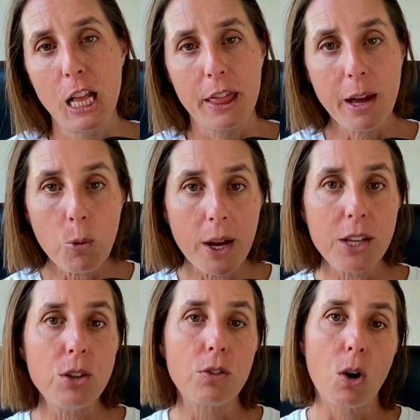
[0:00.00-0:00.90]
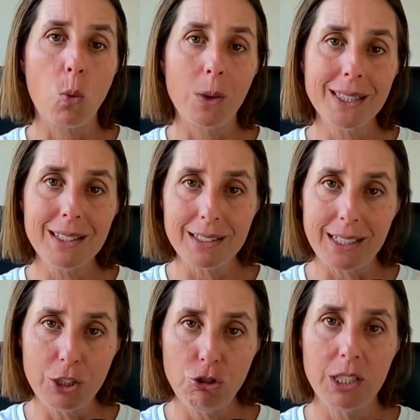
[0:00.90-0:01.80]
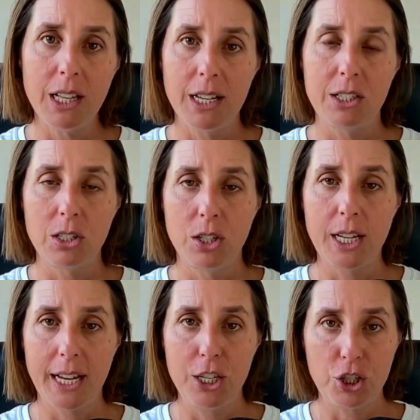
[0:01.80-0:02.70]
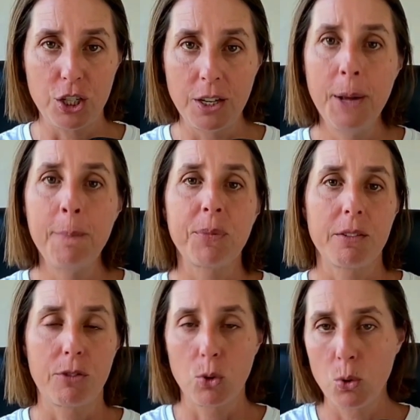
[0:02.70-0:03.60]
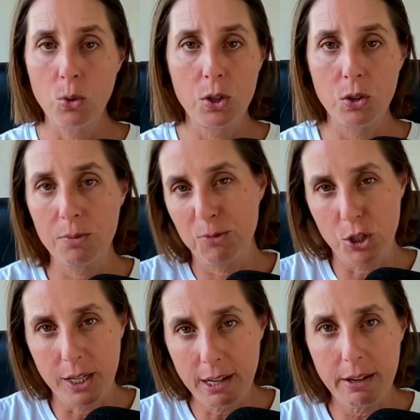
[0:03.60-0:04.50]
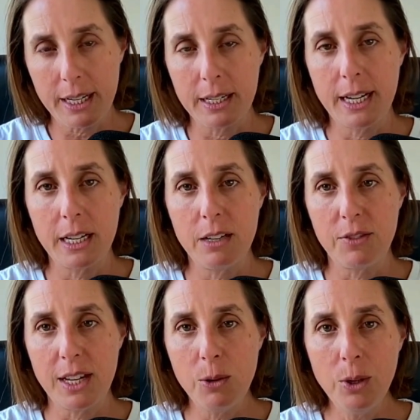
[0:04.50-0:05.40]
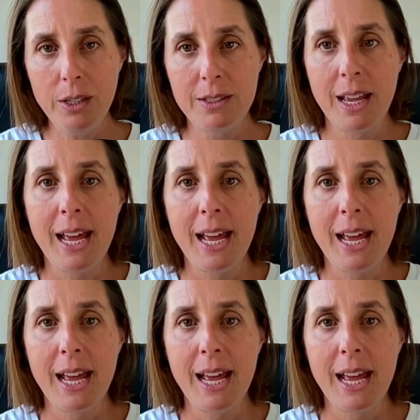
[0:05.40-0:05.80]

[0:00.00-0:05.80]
That way you've got one centralized location for all your generic negative keywords,